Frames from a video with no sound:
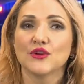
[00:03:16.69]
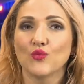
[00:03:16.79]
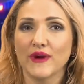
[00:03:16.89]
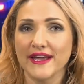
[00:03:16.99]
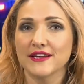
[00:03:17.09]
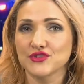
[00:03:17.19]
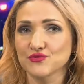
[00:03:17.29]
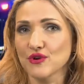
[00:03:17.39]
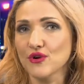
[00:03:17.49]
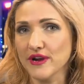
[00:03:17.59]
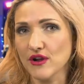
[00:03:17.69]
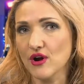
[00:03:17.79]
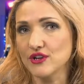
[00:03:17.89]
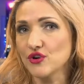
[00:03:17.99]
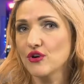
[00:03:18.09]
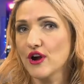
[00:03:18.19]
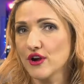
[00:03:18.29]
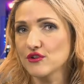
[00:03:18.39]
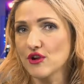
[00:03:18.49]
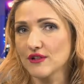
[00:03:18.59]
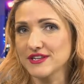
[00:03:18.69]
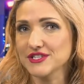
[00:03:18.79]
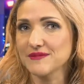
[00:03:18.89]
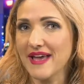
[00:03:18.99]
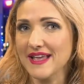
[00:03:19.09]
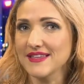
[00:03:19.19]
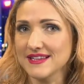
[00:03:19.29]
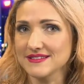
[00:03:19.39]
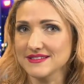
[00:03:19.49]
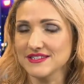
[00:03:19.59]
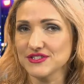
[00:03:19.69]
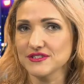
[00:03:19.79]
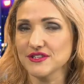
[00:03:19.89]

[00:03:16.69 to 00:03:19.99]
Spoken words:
we're drawing on your own knowledge to make these decisions.